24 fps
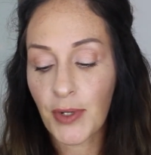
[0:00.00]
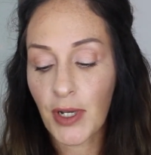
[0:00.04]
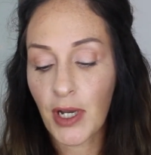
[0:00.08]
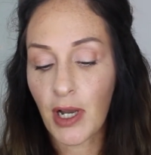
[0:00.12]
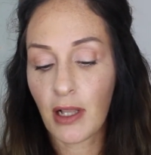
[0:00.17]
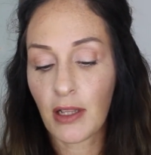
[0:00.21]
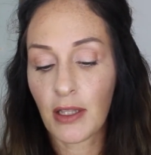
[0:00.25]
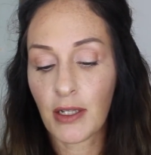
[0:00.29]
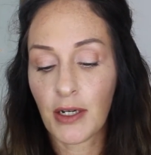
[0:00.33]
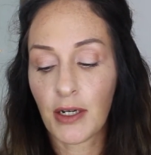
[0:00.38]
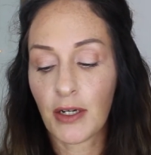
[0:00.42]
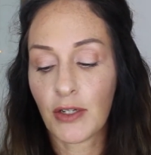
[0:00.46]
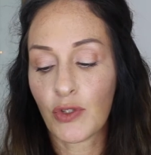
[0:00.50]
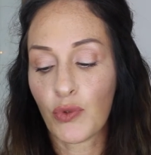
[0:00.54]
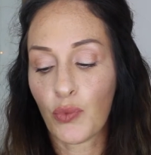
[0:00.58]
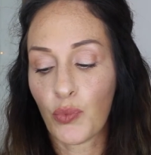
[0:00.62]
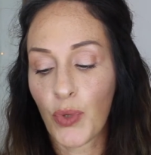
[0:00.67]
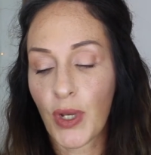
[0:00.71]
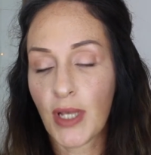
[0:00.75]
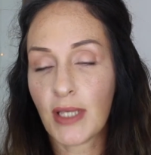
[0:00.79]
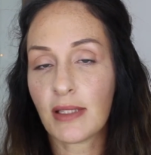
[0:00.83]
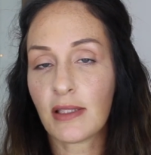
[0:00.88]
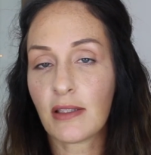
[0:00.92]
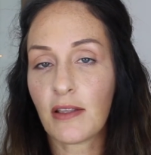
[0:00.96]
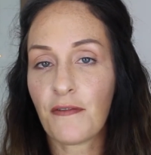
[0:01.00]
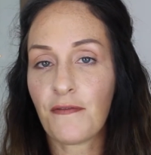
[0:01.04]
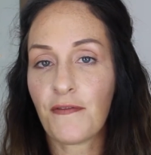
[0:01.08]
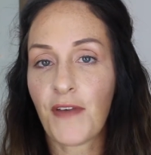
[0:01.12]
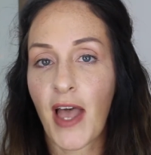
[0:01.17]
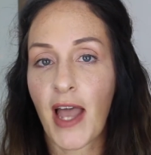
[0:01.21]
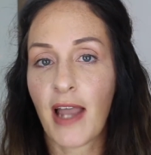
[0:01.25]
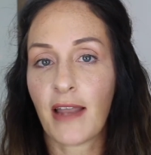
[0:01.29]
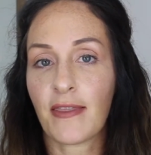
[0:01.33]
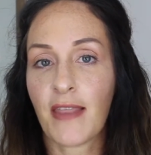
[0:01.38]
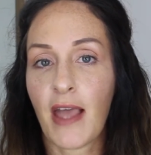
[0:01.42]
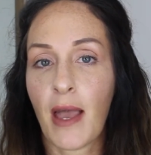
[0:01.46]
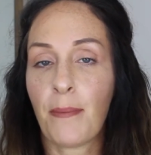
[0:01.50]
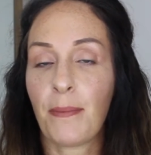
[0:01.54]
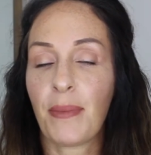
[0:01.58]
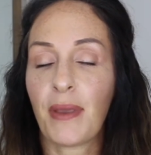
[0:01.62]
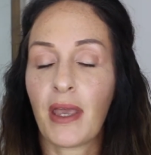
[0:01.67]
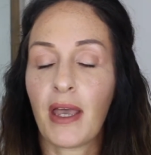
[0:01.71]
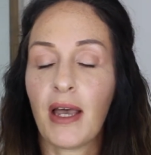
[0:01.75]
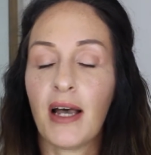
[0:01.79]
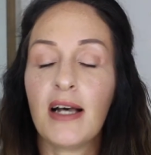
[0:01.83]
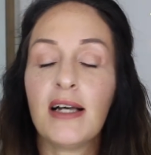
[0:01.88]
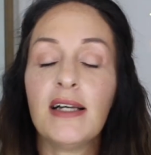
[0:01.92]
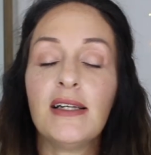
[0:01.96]
colors was the fact that
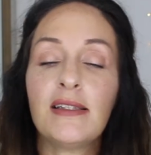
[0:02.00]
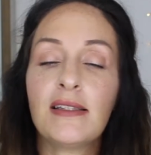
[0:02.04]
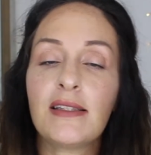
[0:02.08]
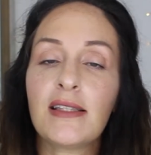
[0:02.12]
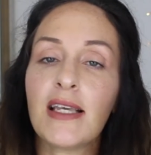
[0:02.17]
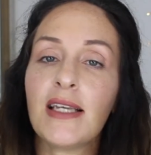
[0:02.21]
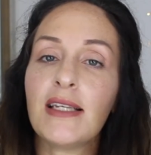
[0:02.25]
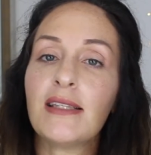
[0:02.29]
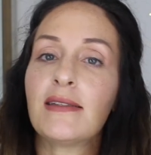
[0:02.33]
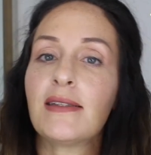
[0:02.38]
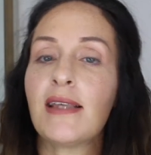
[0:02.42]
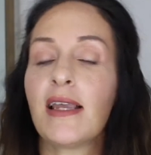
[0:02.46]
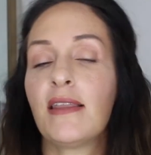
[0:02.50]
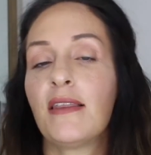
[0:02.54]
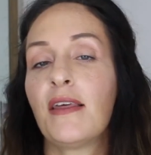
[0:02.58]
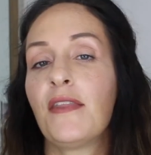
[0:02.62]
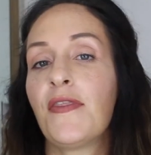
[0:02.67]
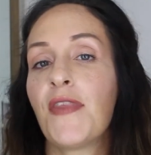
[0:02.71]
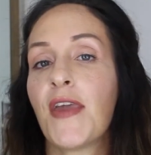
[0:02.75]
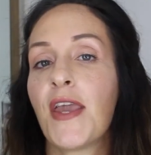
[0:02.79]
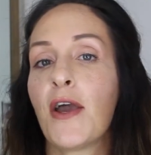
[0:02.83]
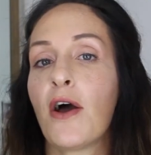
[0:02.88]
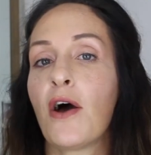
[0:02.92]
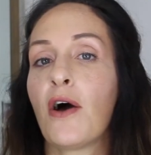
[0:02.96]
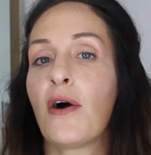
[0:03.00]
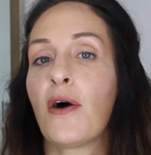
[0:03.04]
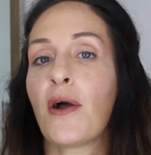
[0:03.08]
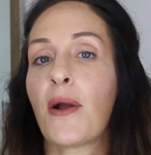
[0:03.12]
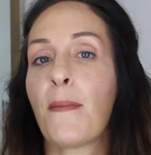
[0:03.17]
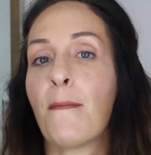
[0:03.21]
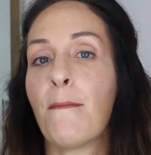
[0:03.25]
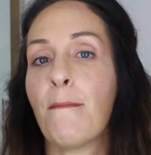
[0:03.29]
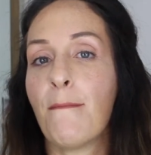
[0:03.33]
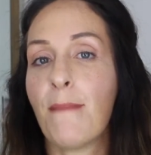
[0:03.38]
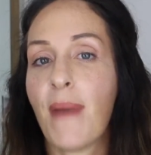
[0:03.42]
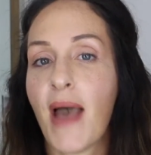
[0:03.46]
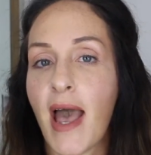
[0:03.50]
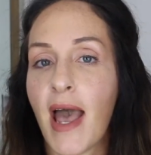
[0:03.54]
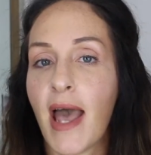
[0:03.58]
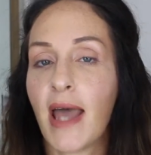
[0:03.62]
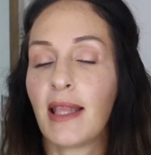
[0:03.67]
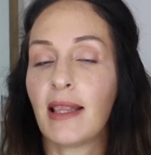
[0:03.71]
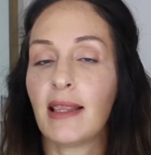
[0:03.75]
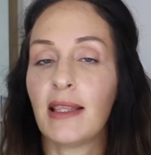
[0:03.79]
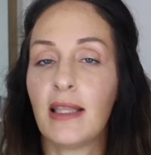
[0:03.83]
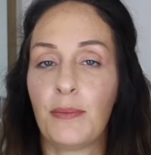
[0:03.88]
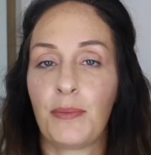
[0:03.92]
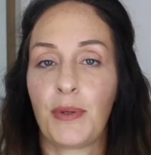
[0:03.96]
because they say that they are
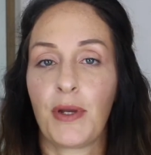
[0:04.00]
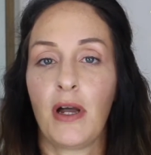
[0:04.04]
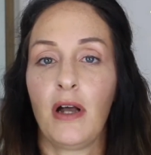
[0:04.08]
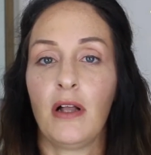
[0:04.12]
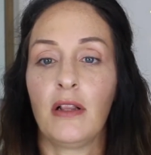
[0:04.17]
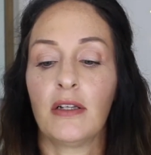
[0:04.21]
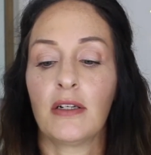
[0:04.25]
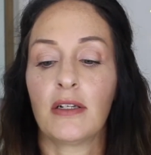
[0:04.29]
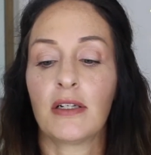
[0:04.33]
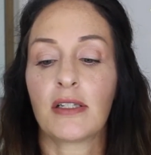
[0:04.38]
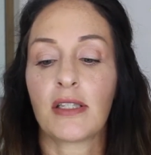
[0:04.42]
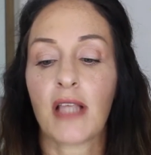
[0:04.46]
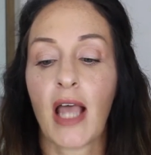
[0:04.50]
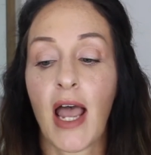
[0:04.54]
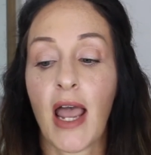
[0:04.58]
matte lip colors,